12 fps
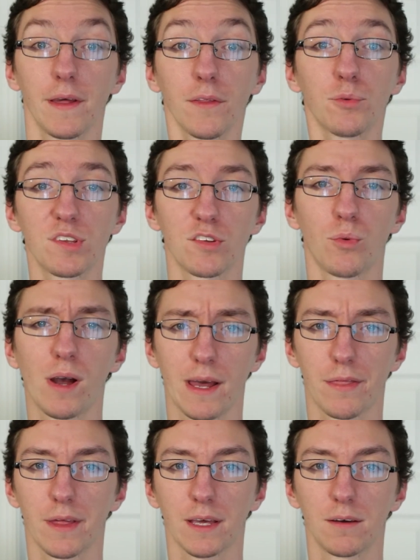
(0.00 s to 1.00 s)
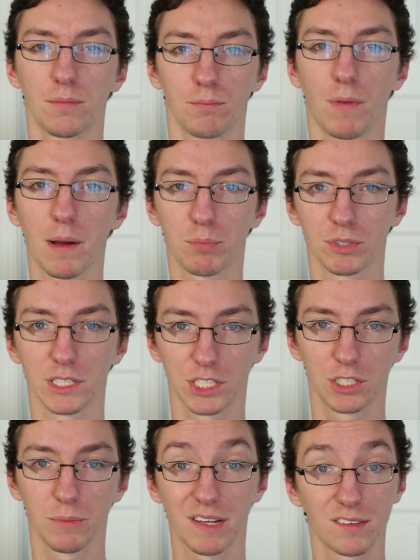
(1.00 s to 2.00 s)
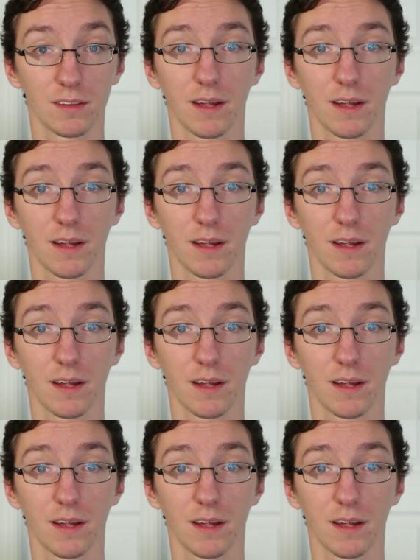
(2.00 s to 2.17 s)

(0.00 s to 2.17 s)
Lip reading: The other reason why I think my prediction makes